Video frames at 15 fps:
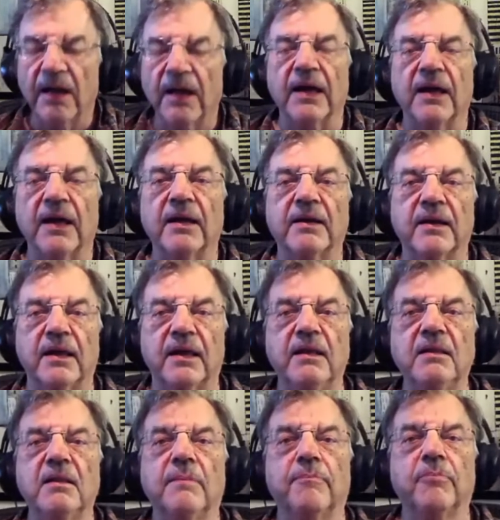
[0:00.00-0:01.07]
And
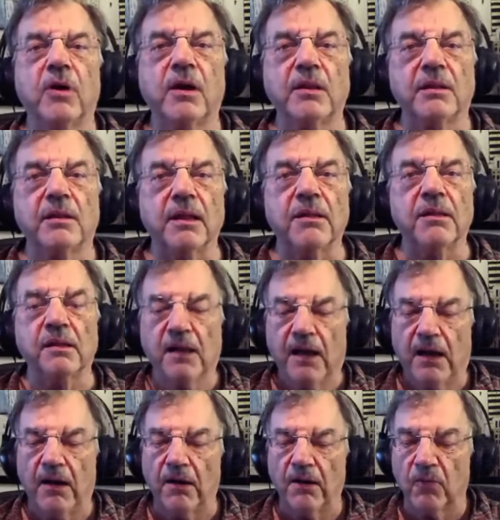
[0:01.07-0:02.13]
in the process,
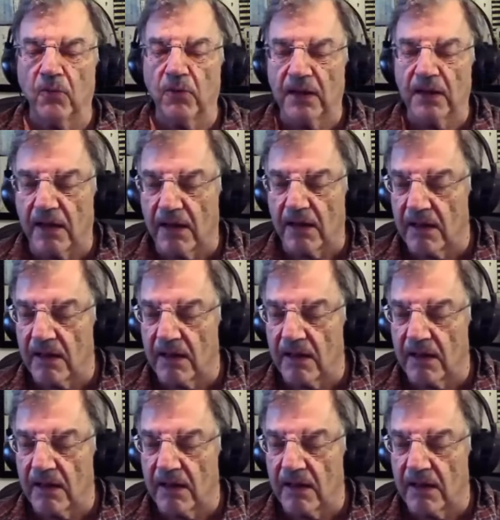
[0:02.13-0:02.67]
how do we